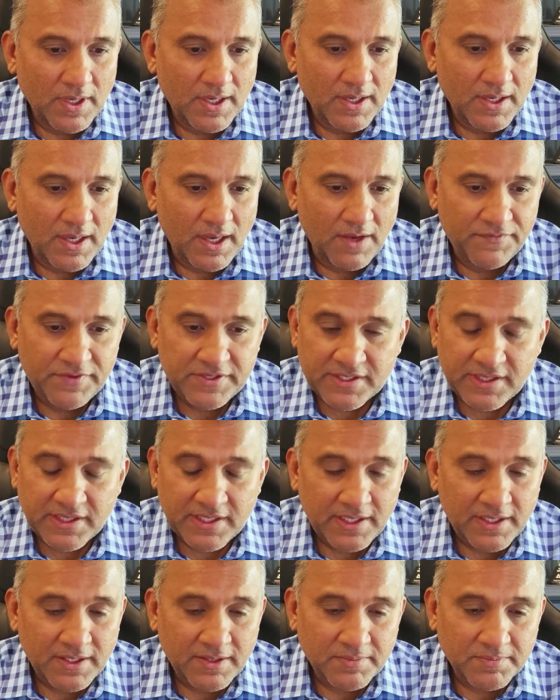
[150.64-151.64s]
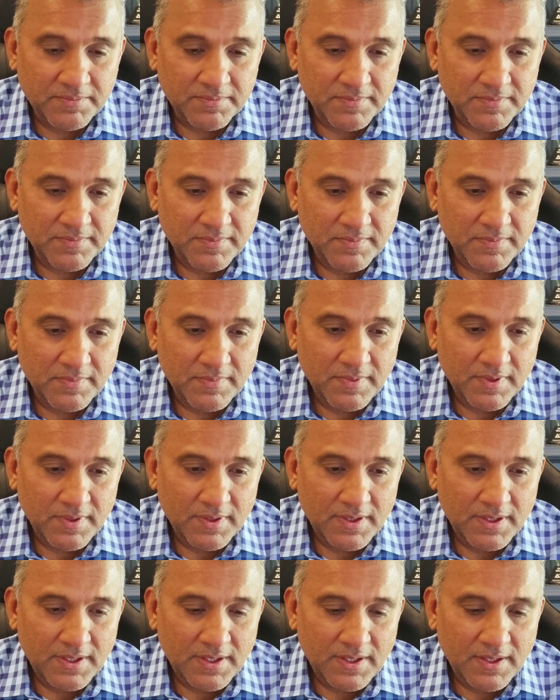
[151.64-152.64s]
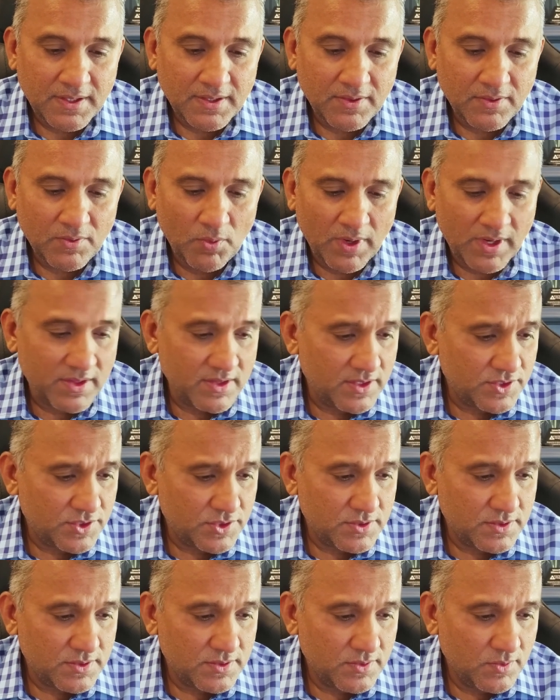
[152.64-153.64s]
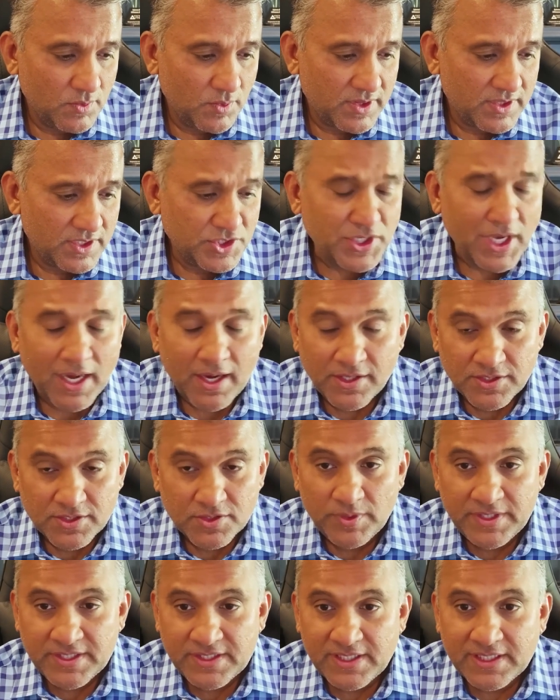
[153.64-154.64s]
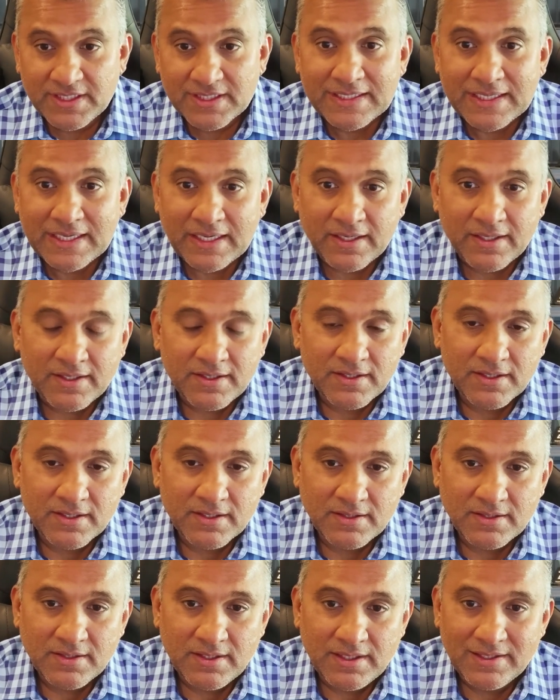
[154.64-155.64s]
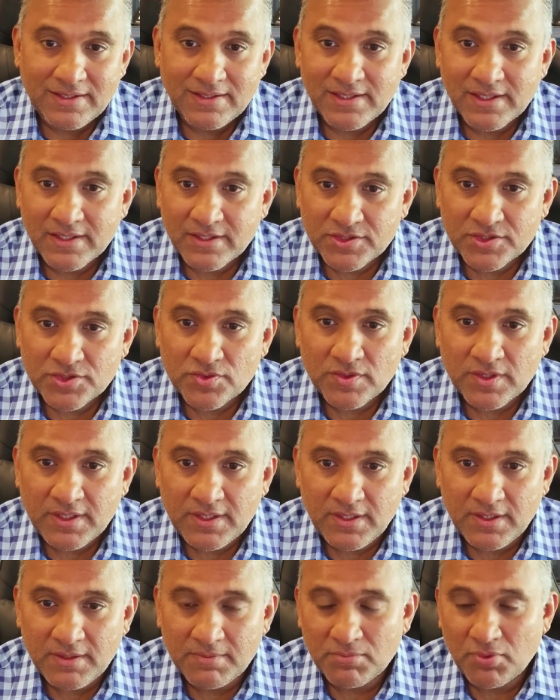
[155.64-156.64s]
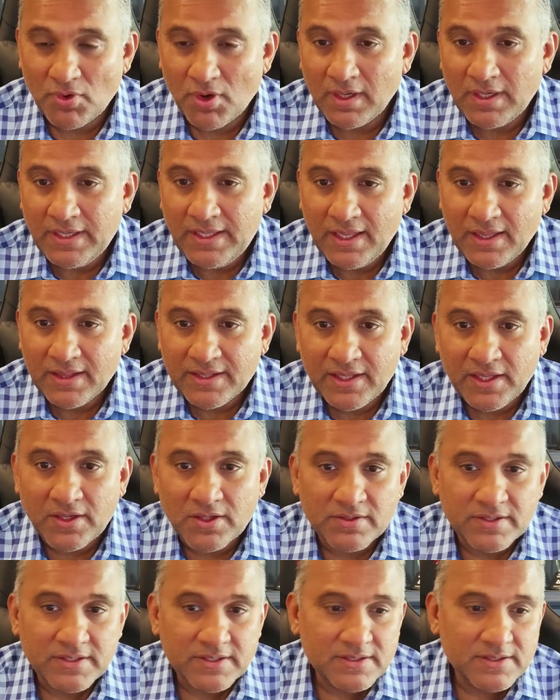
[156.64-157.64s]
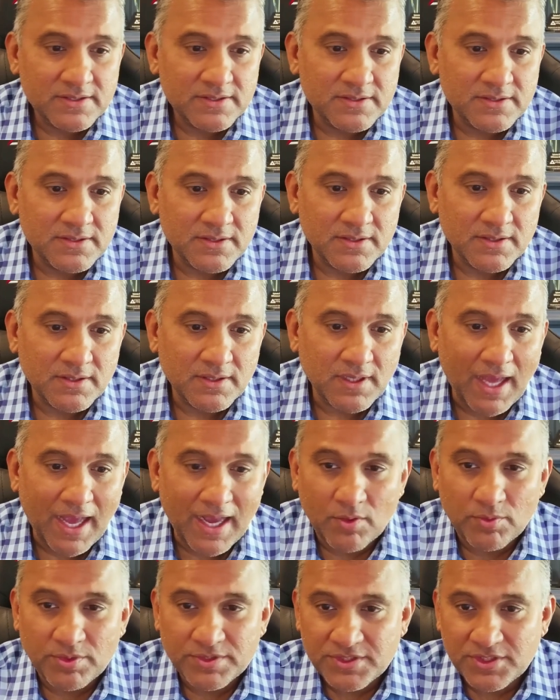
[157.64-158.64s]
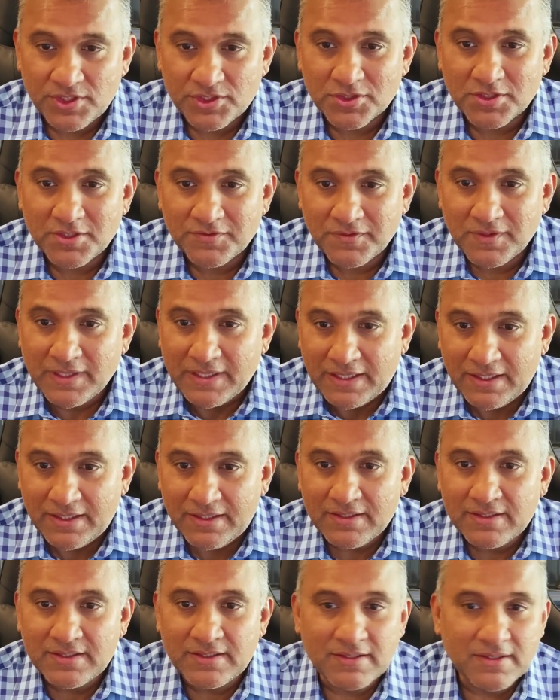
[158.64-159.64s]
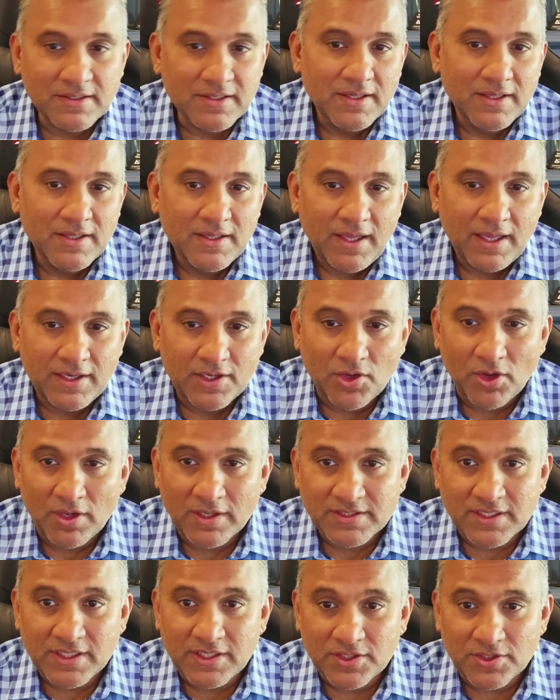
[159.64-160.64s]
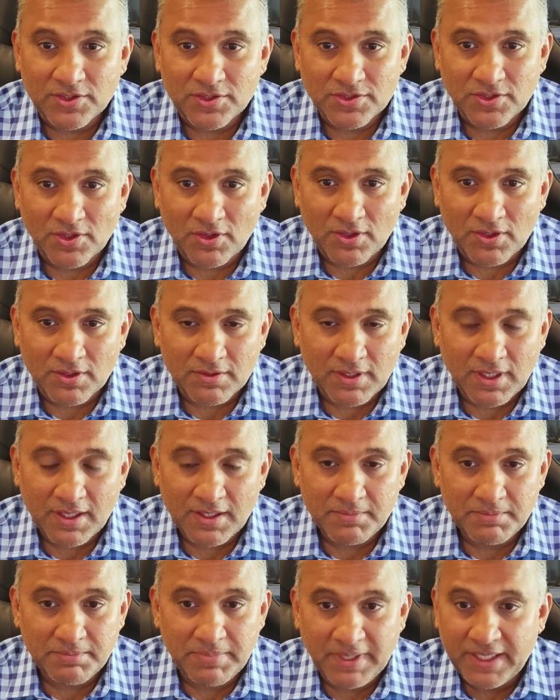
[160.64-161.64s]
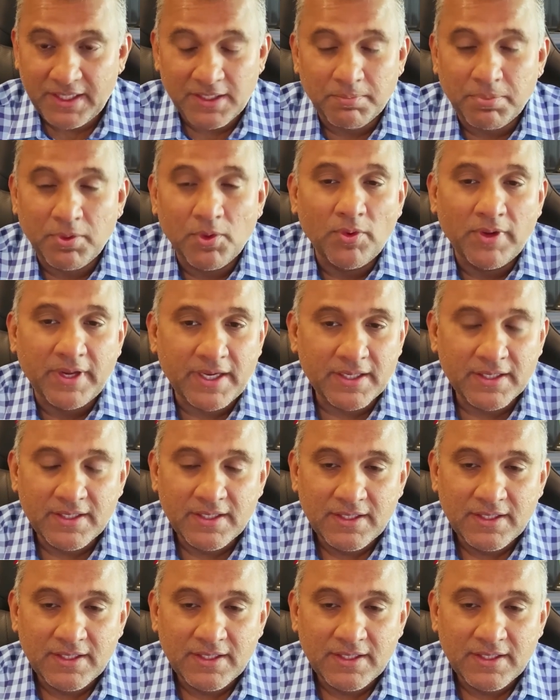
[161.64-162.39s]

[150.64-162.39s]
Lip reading: Obviously, one of the challenges we see today in dentistry and broadly healthcare is acquisition of a lead, and call centers are being deployed